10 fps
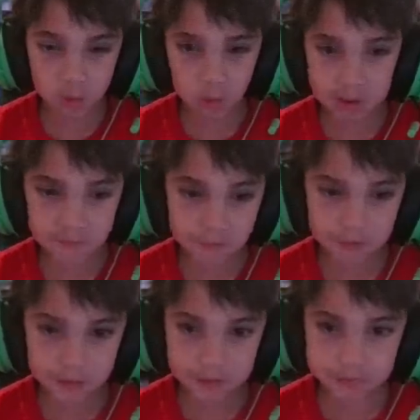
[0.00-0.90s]
to wait
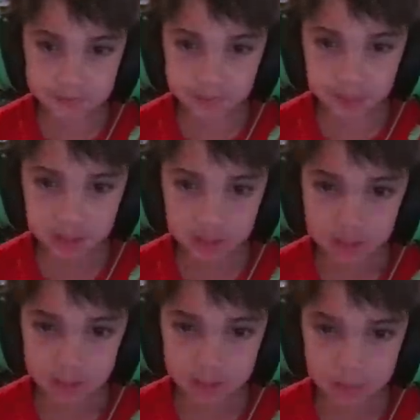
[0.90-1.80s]
for my
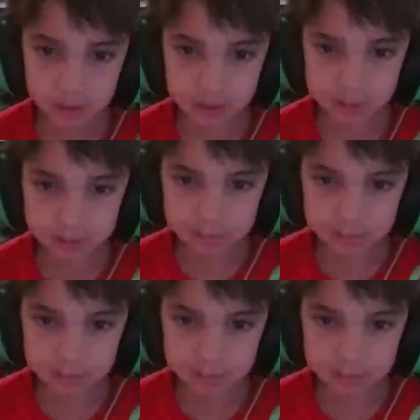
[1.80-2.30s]
opponent.